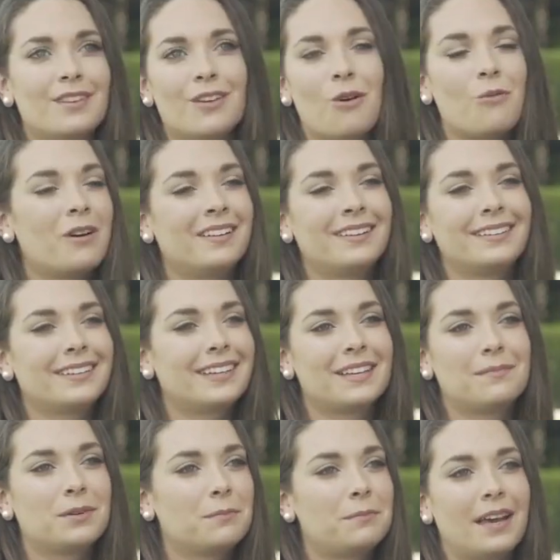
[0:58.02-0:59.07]
no one
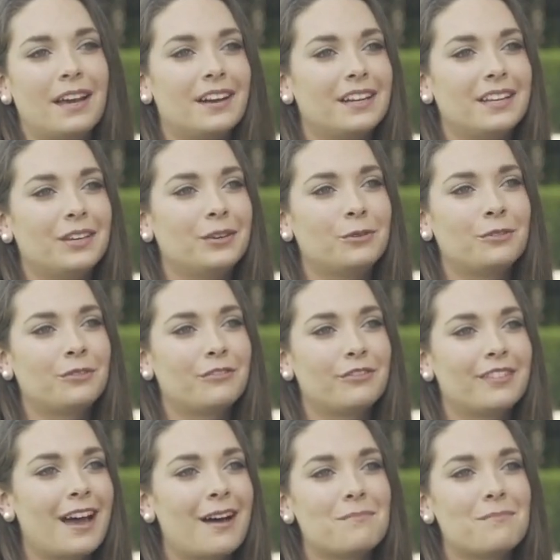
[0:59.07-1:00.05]
can prepare you for